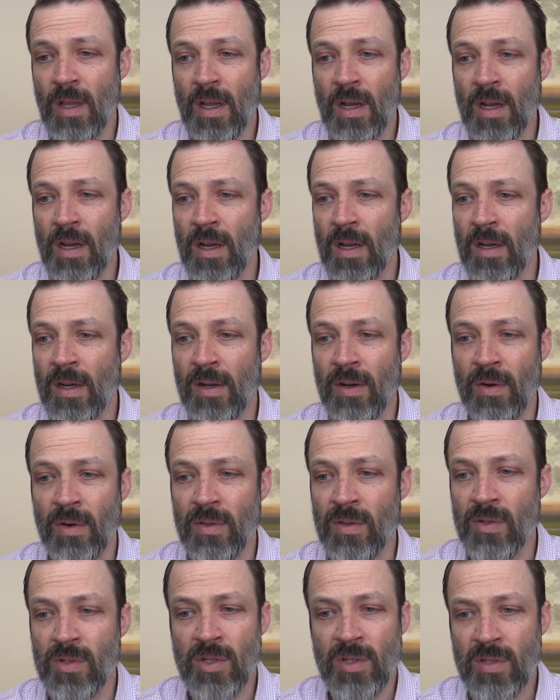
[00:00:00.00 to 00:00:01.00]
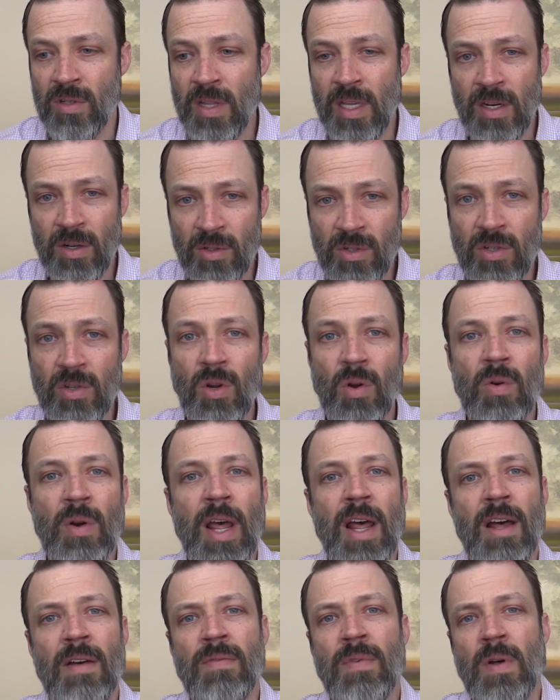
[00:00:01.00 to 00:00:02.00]
or they just don't
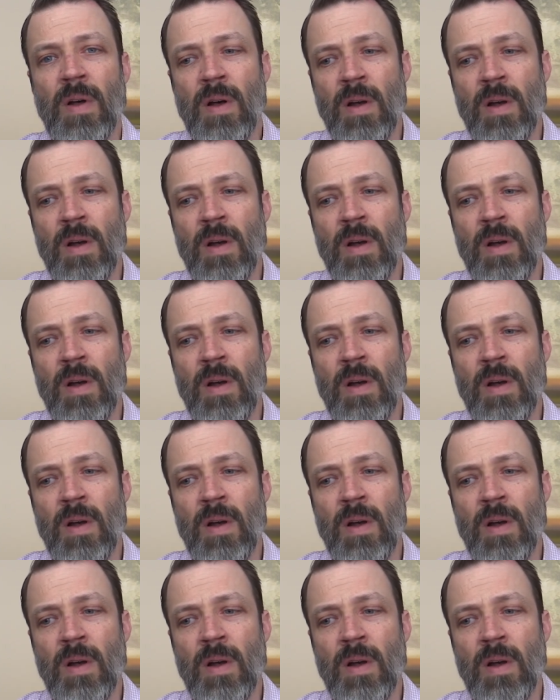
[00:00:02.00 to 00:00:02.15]
have